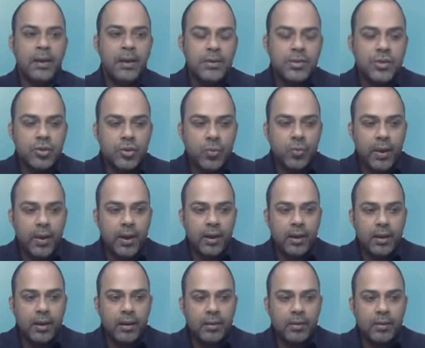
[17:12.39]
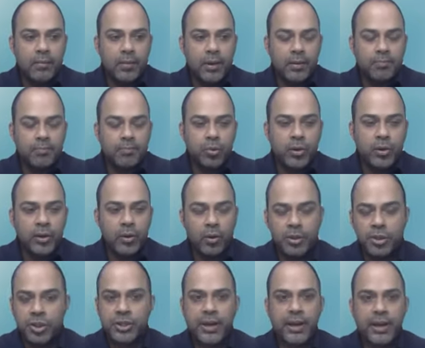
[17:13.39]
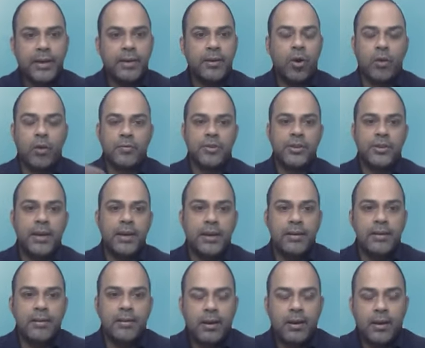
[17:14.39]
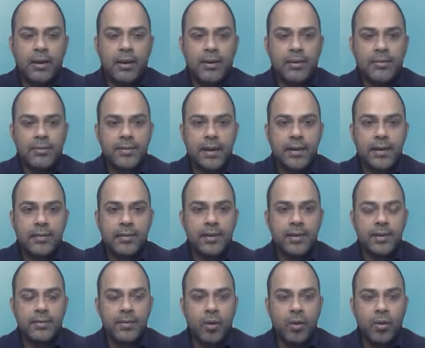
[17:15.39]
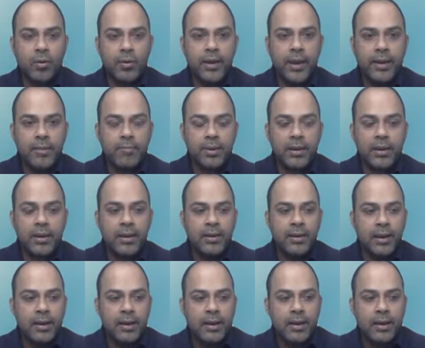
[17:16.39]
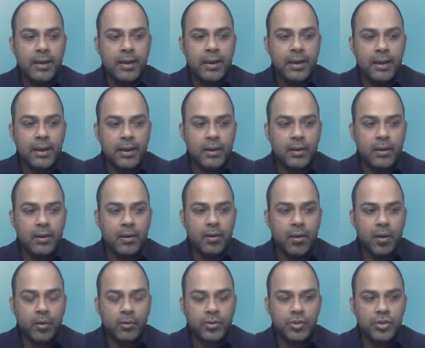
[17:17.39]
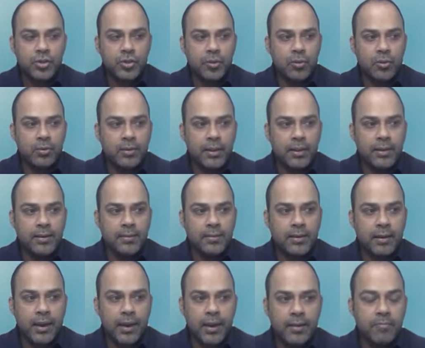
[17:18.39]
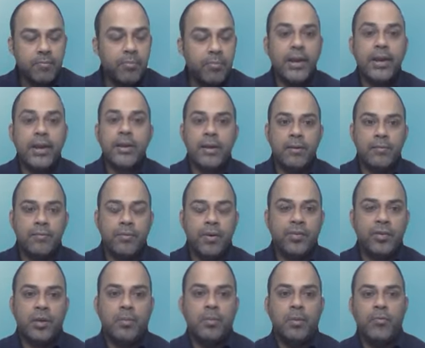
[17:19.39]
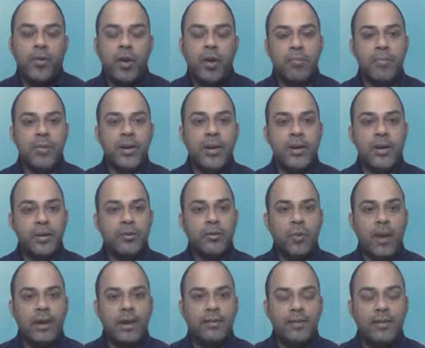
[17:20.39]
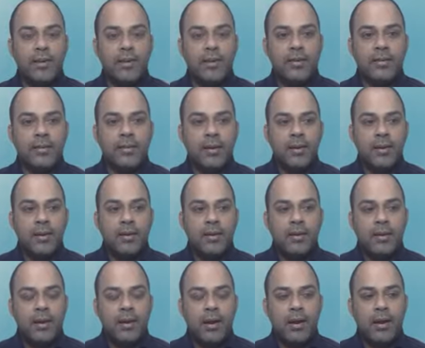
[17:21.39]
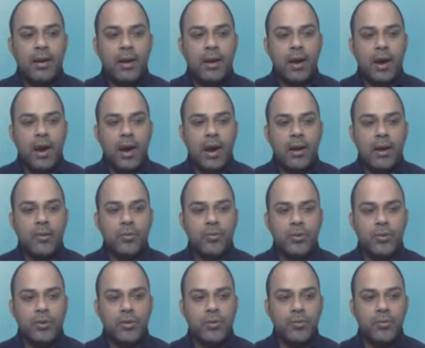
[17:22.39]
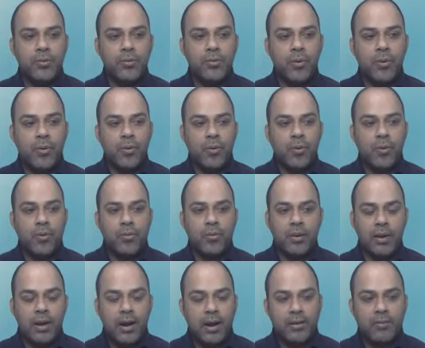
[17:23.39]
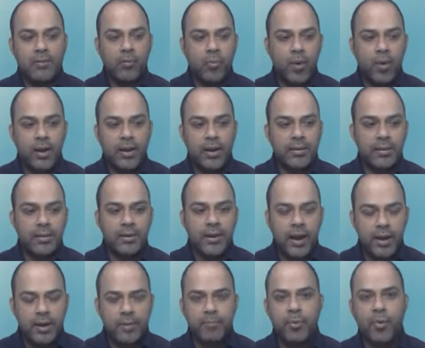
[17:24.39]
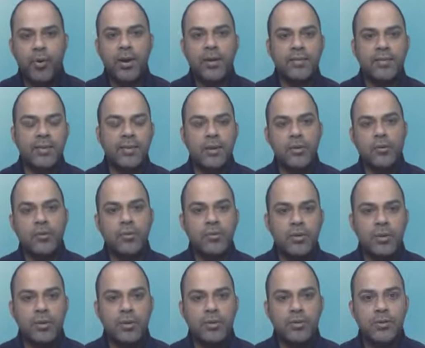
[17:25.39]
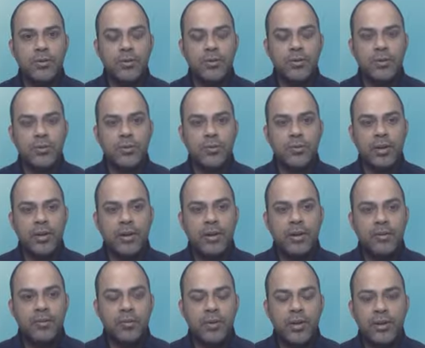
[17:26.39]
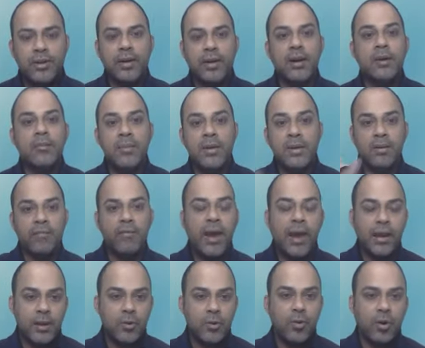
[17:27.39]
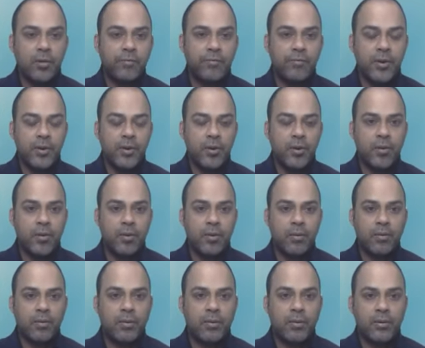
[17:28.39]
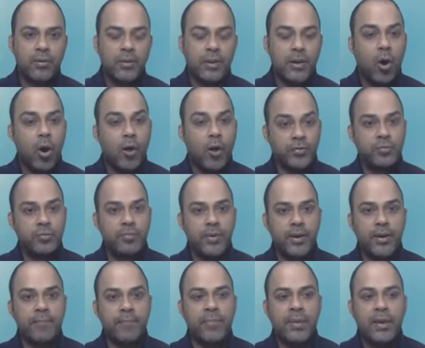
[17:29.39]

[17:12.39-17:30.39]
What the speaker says: So we are pulling on-chain, off-chain statistics on gameplay. Also things like breeding, for example. If you're breeding to Axies, how do you know what are the data points that you could use to determine the value of the offspring?